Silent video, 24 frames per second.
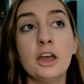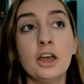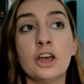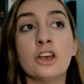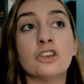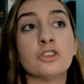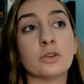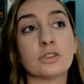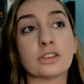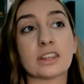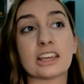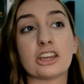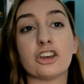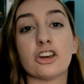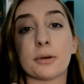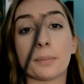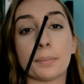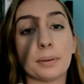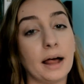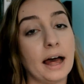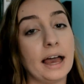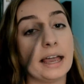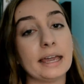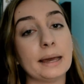So it's like you're
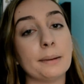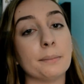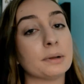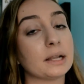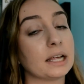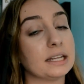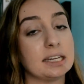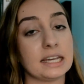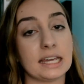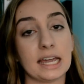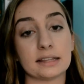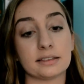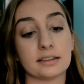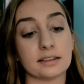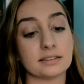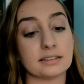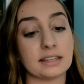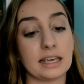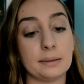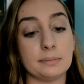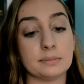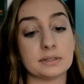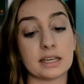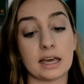applying and blending at the
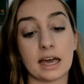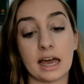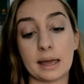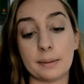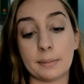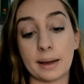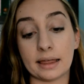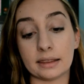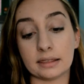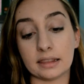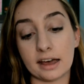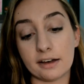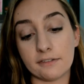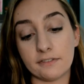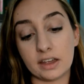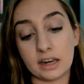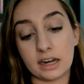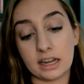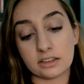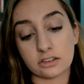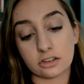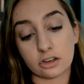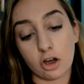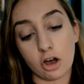same time. I love it.
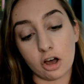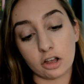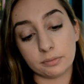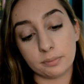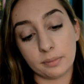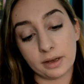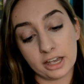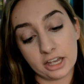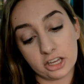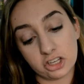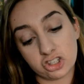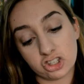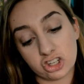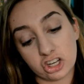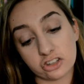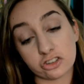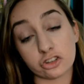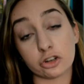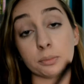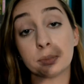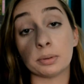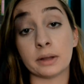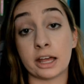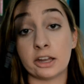It's called my
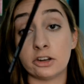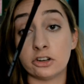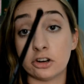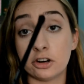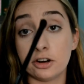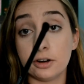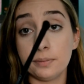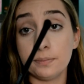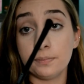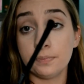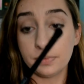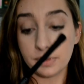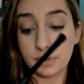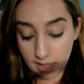Chisel Blender.